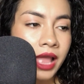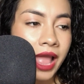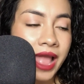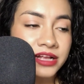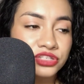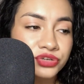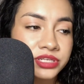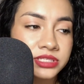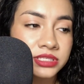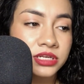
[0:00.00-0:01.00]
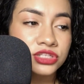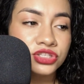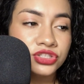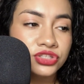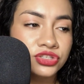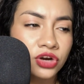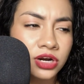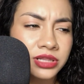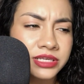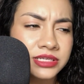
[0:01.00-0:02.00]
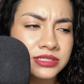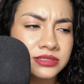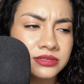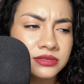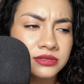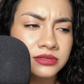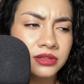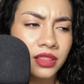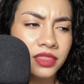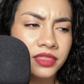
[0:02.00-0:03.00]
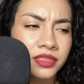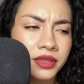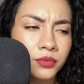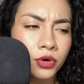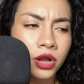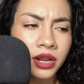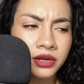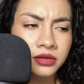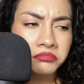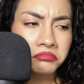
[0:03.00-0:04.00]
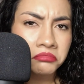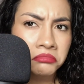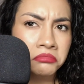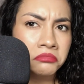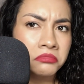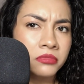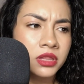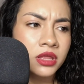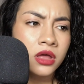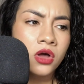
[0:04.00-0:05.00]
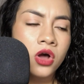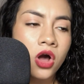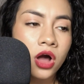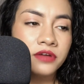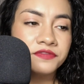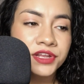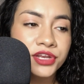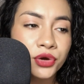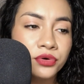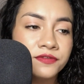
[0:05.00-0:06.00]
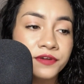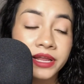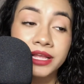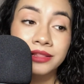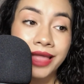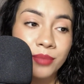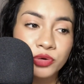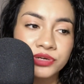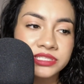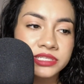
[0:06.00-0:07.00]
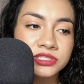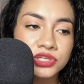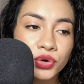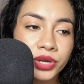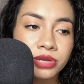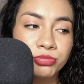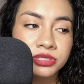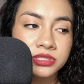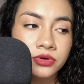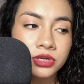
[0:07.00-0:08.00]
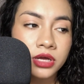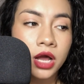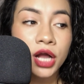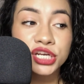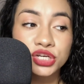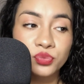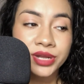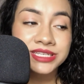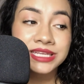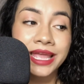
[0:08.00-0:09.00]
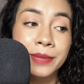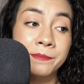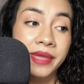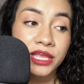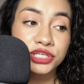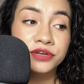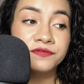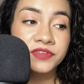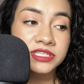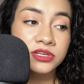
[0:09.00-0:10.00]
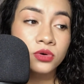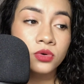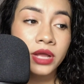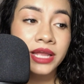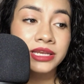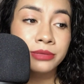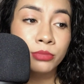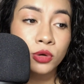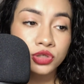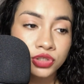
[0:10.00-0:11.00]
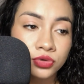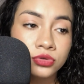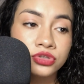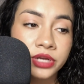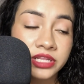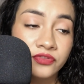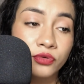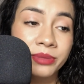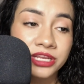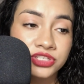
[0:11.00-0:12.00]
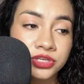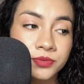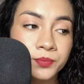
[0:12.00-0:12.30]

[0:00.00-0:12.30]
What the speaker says: Actress Charlize Theron, often known for a glamorous screen persona, underwent a major physical and emotional transformation